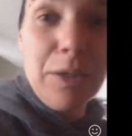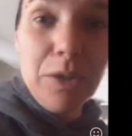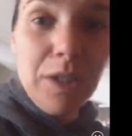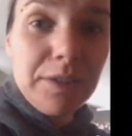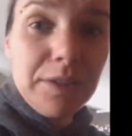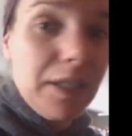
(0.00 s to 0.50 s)

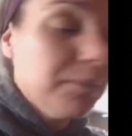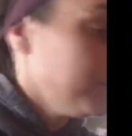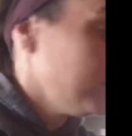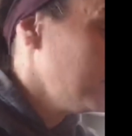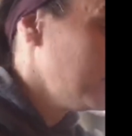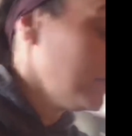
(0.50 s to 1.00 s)
towel on top.
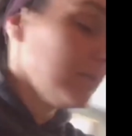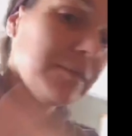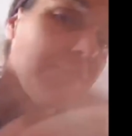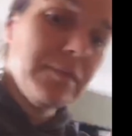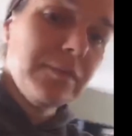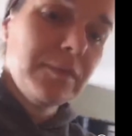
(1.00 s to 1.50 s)

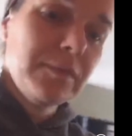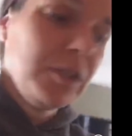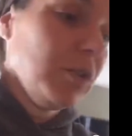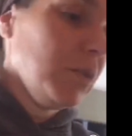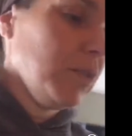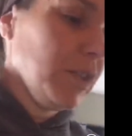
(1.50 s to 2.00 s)

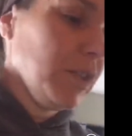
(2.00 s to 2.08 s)
You know,